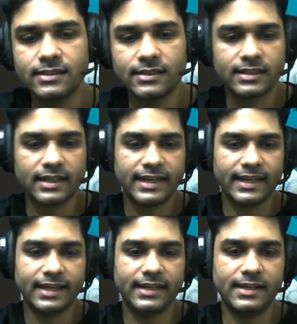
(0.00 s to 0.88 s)

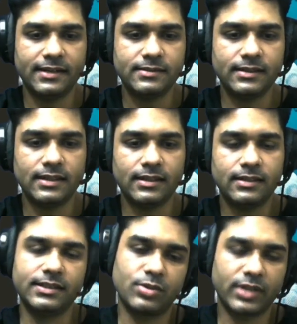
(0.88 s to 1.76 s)
clicking here.
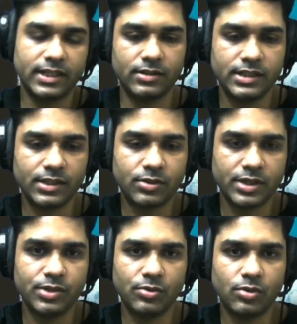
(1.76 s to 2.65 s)
You can
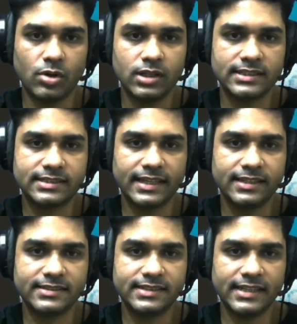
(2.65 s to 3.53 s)
do all the sync
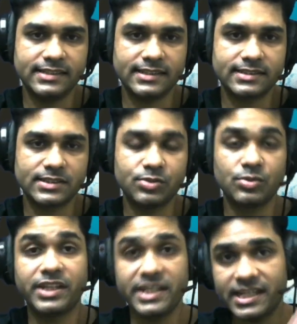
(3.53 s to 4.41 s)
changes to
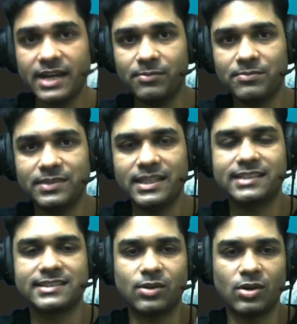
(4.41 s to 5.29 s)
GitHub
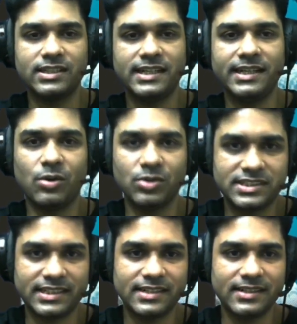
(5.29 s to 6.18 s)
that's already
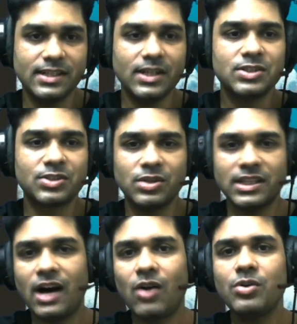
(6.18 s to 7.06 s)
hosted. So
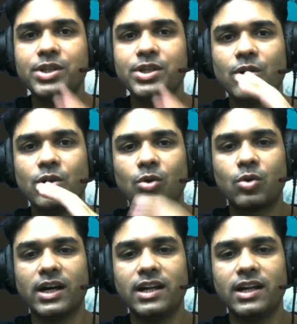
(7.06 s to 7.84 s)
now your local